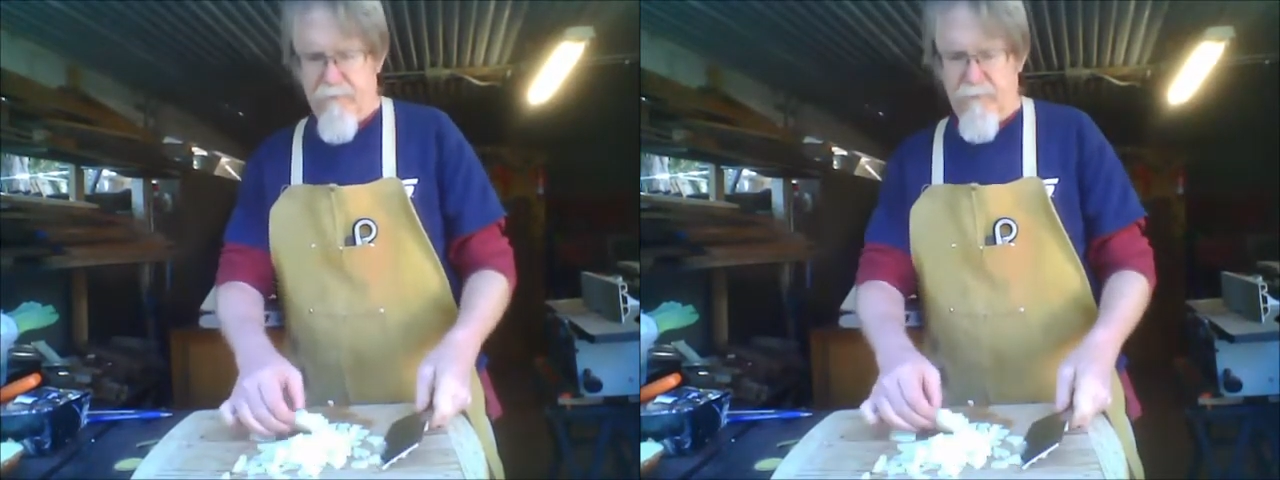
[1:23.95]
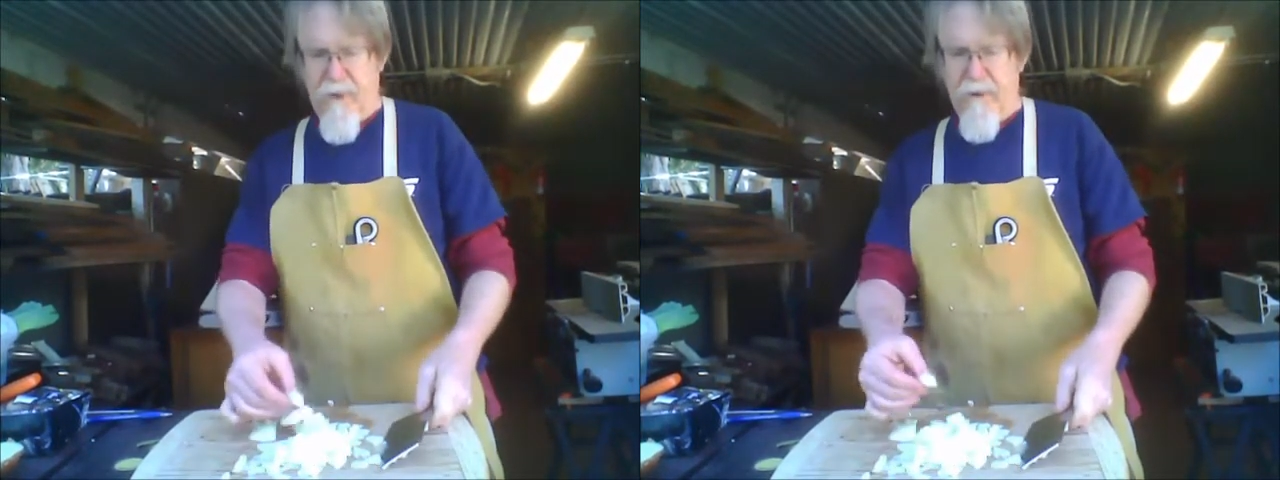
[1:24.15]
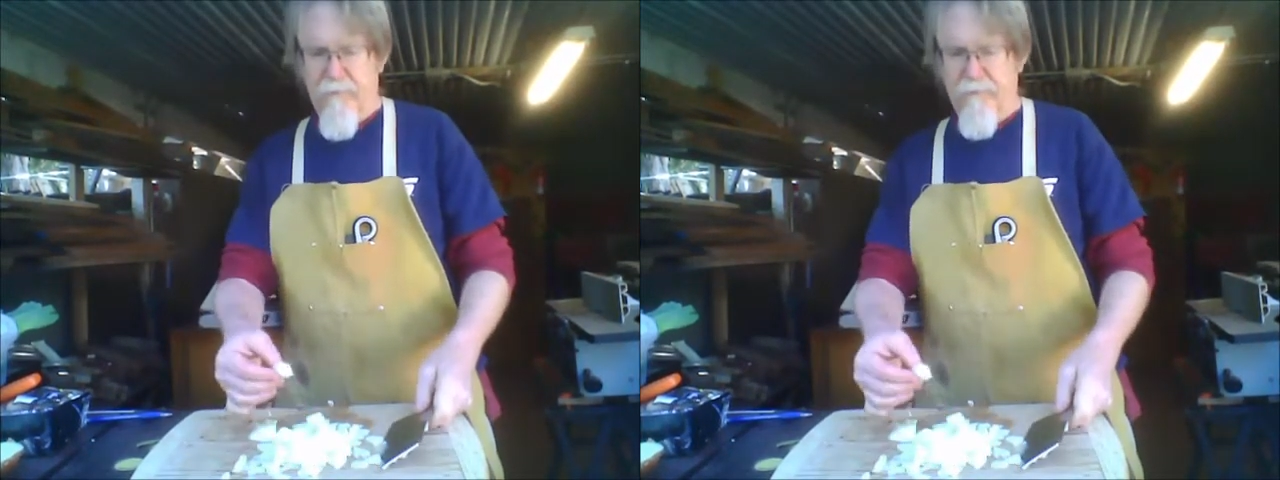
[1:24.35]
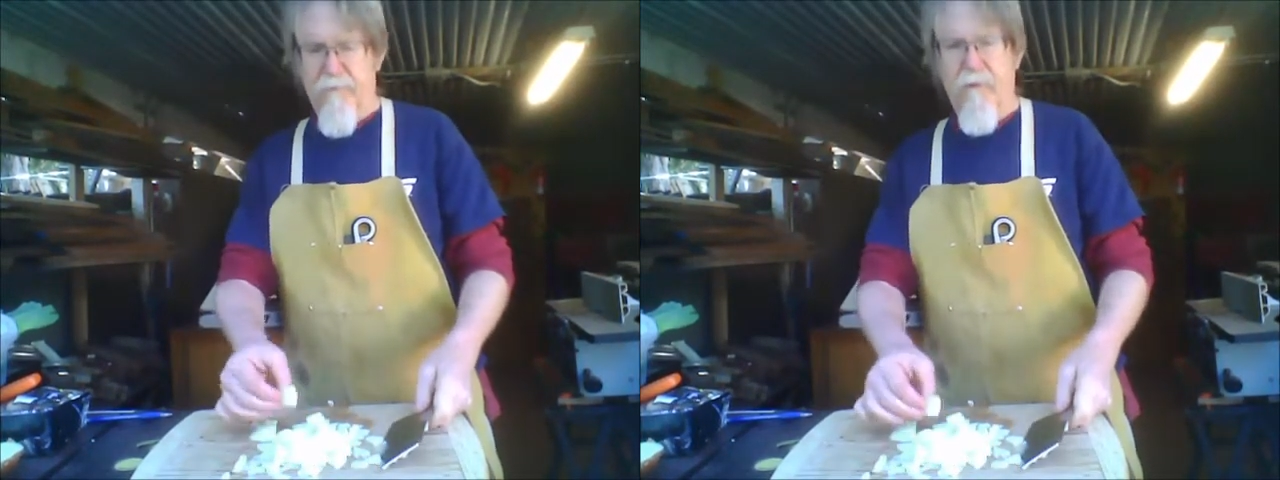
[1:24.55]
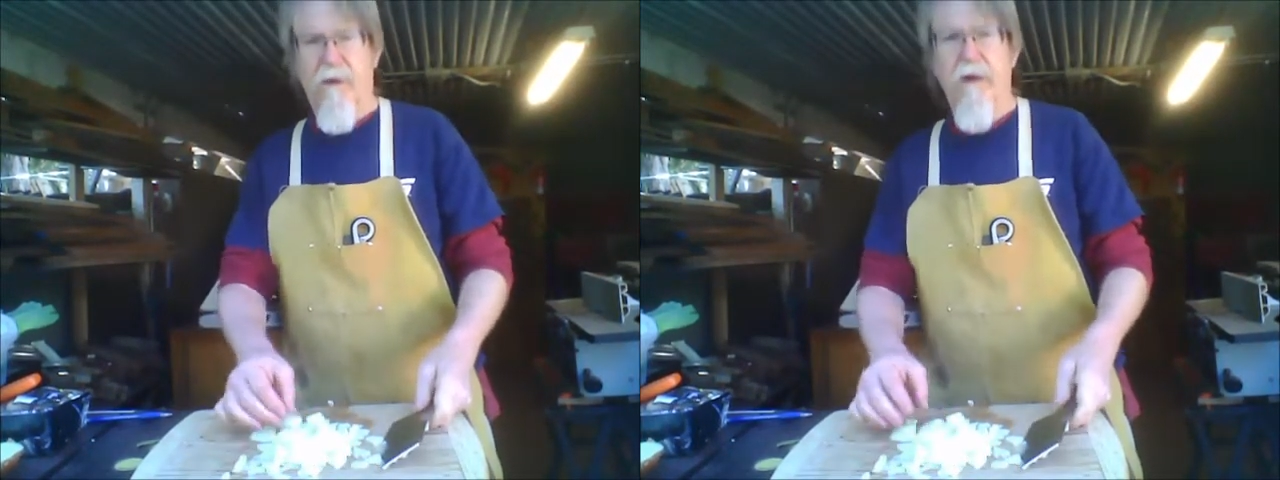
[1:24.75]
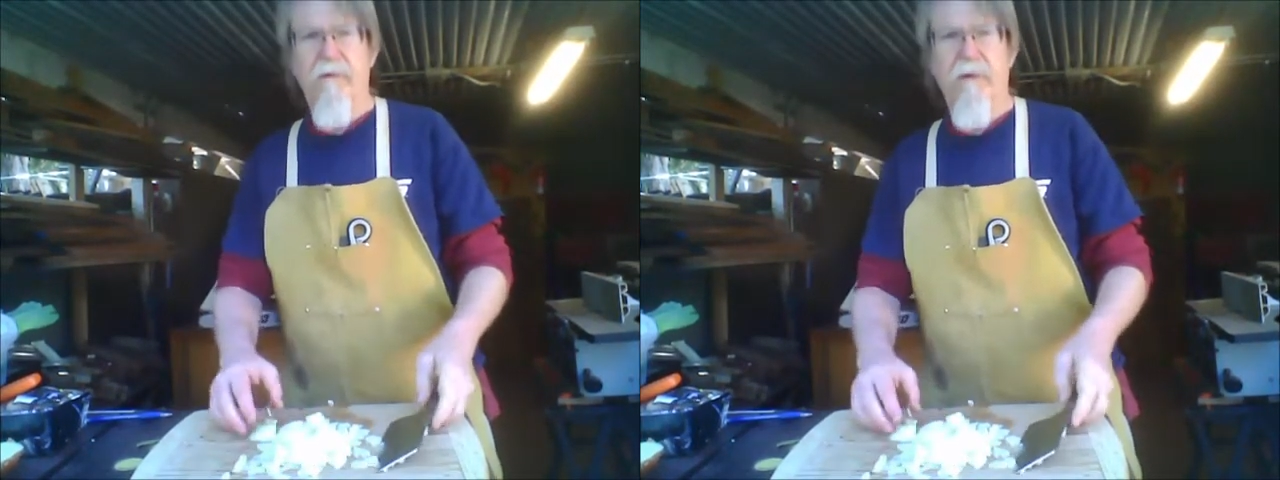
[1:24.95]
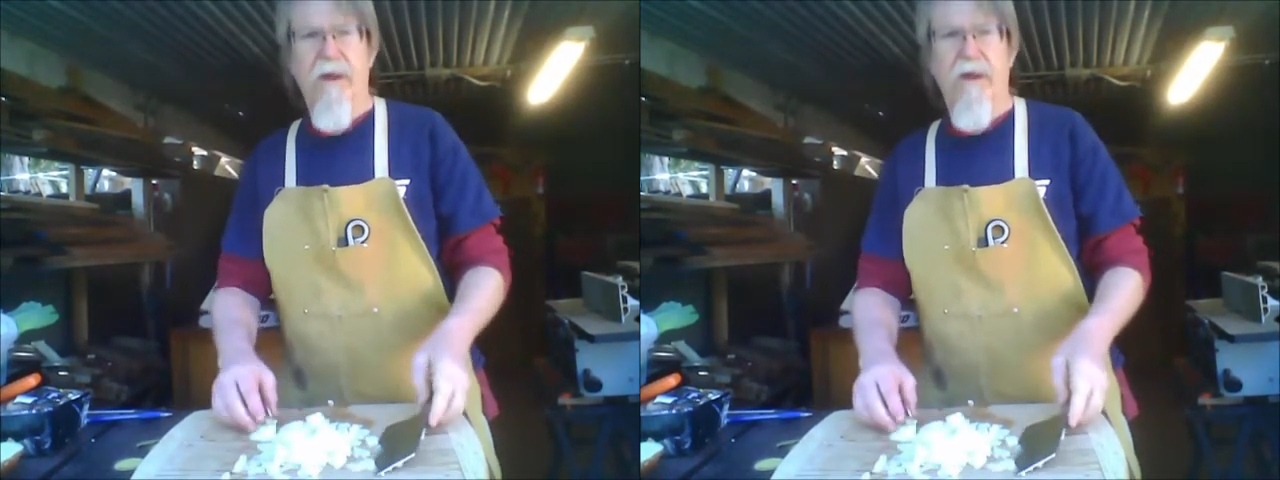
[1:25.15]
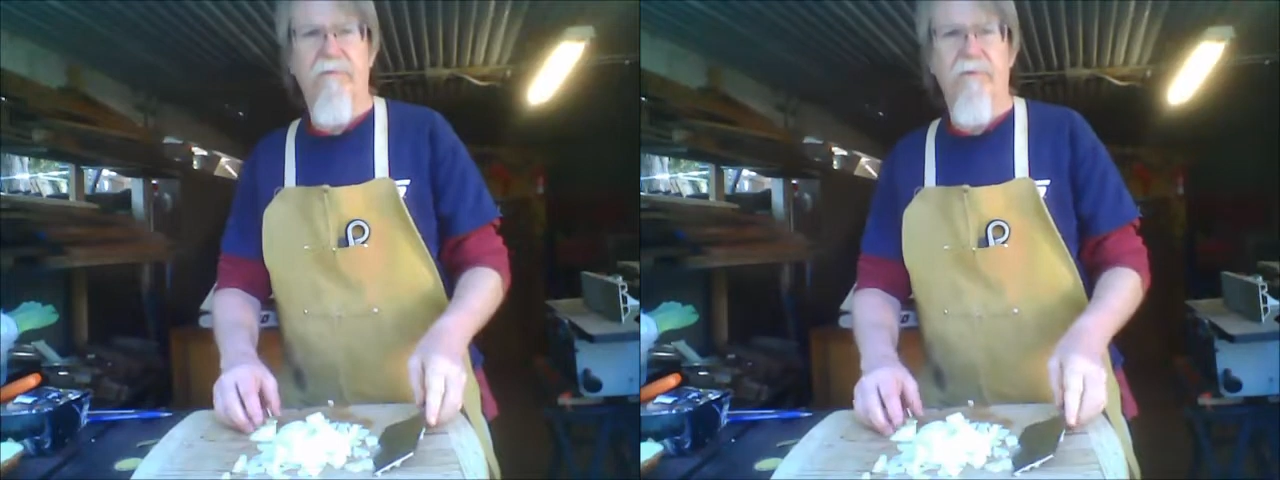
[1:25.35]
layers of the onion
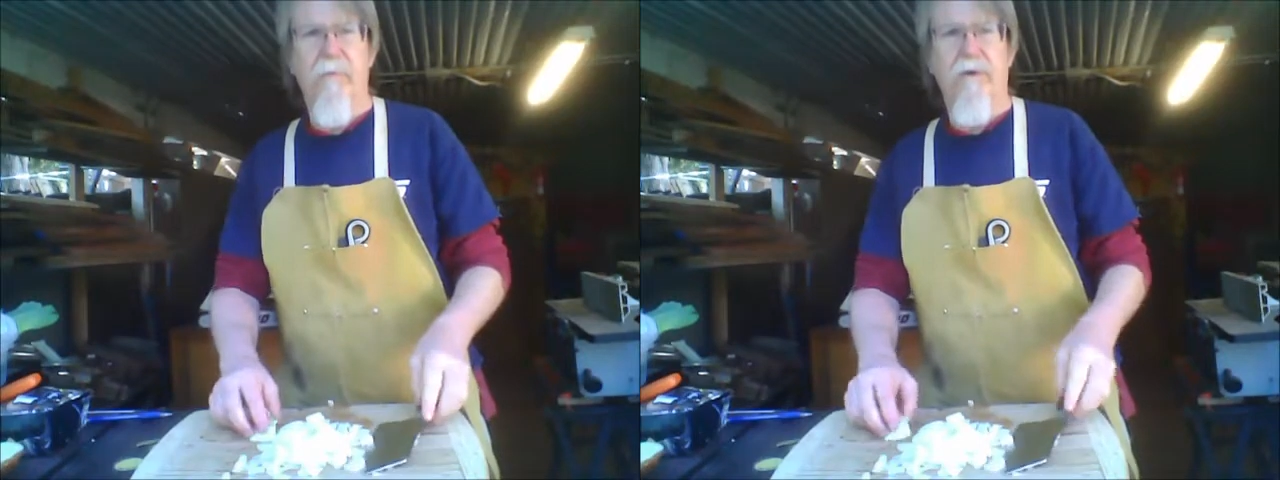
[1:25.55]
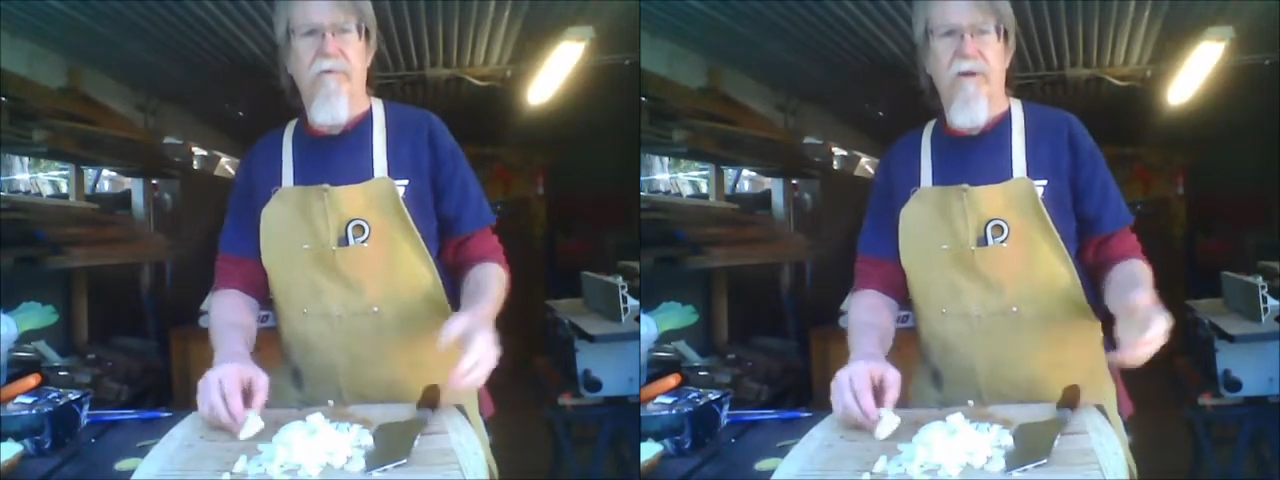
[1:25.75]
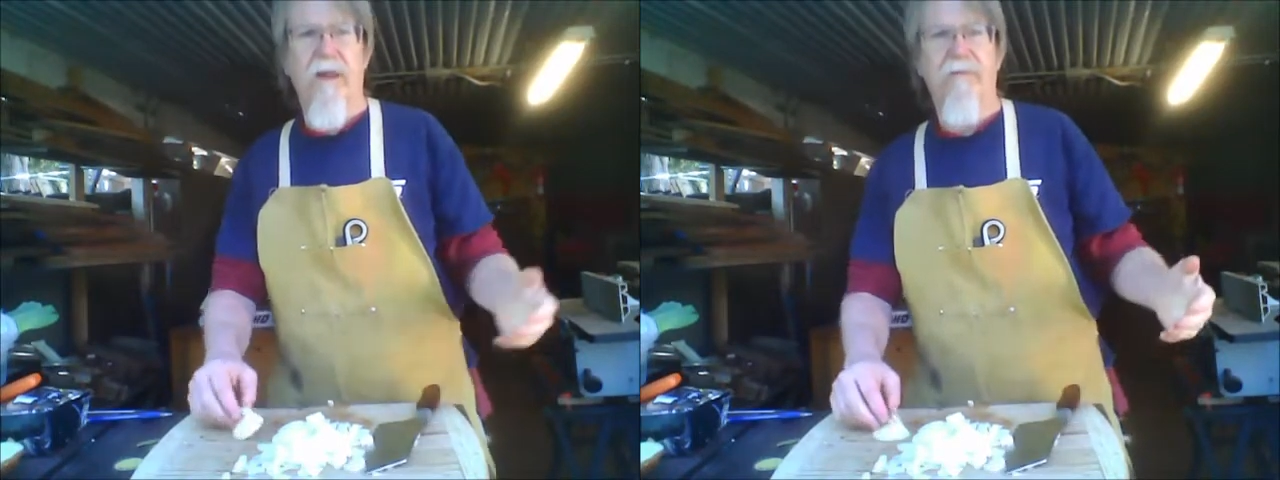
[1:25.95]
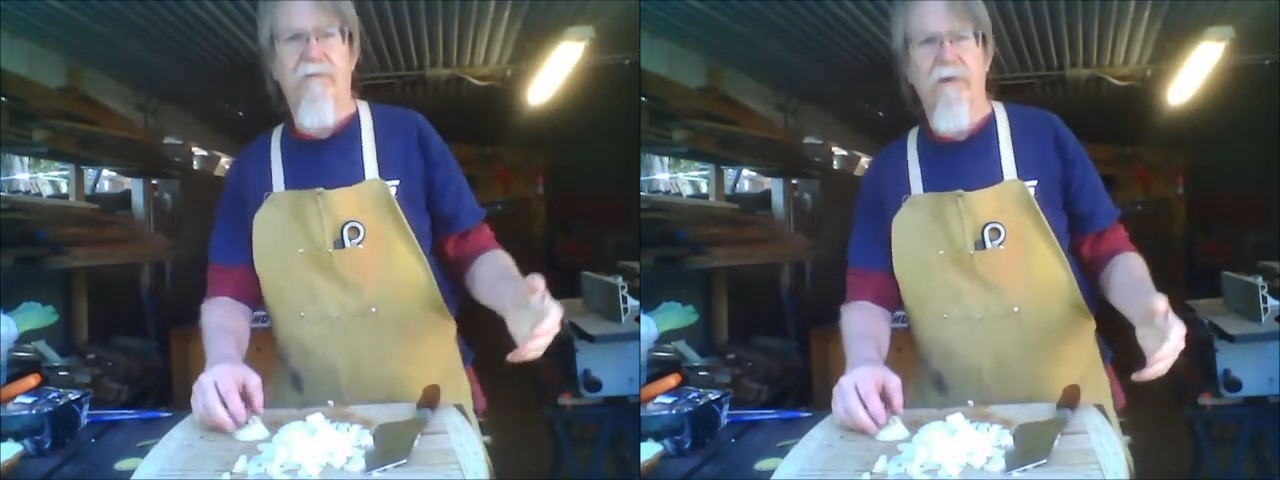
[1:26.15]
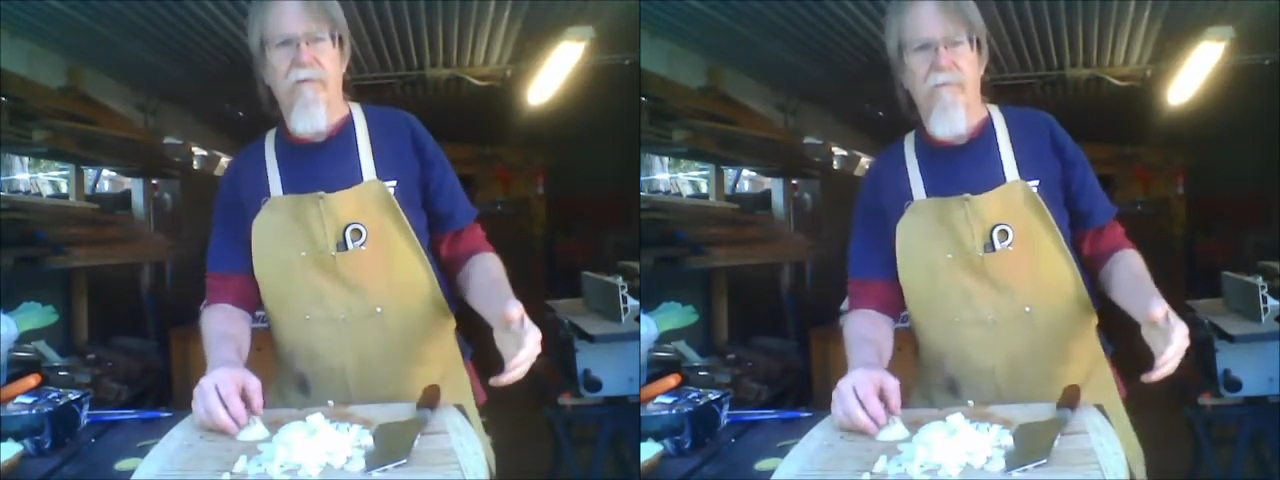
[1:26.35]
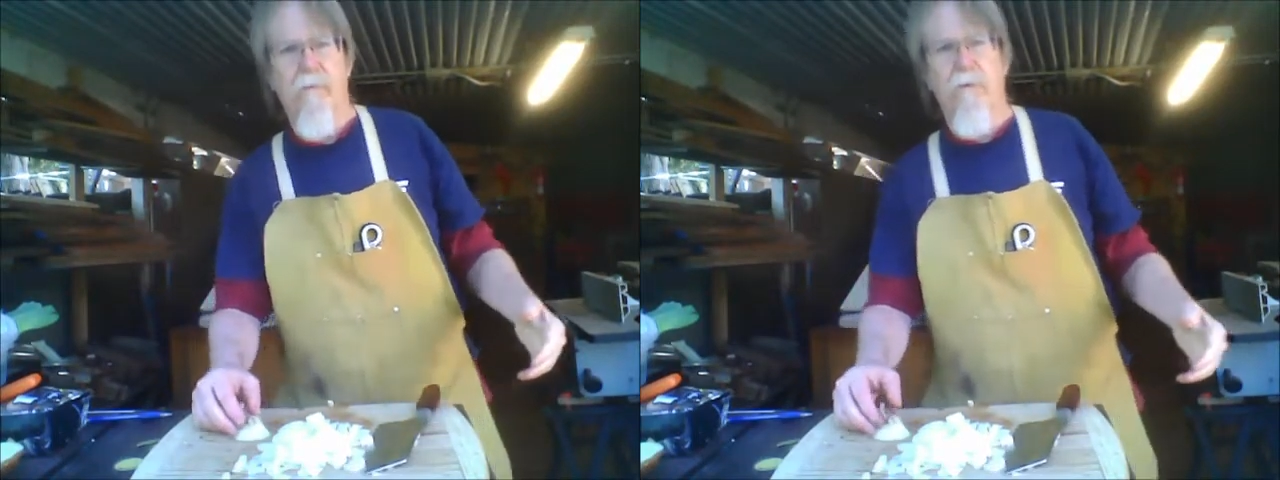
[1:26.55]
actually make the last cut for